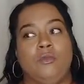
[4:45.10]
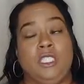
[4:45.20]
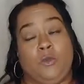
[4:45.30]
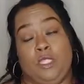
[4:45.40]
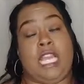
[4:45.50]

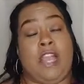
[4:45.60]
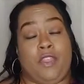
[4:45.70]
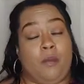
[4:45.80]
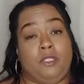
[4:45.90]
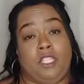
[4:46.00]
Which I
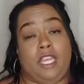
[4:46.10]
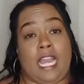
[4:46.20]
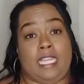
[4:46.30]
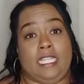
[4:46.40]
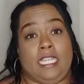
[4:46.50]
thought was a good
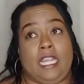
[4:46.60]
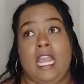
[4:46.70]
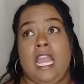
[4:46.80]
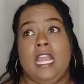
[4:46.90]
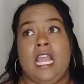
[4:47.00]
idea.
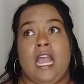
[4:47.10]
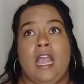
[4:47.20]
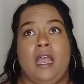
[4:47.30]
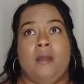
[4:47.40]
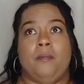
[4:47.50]

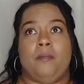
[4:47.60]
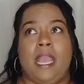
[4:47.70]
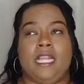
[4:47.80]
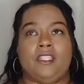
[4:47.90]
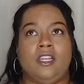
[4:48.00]
I
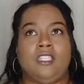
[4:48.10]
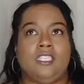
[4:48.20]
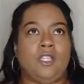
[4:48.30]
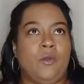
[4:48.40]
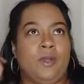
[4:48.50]
had talked to
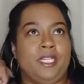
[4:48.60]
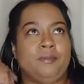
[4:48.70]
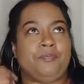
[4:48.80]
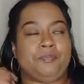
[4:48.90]
someone